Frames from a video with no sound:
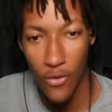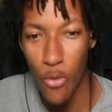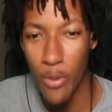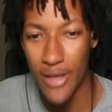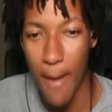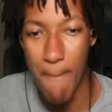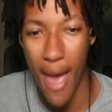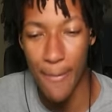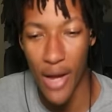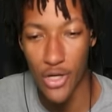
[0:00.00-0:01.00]
You put that
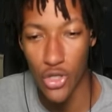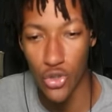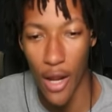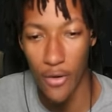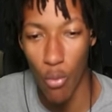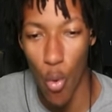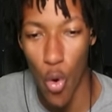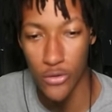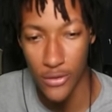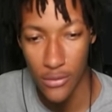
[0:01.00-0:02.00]
map on the on the
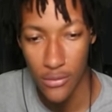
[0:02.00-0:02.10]
walls.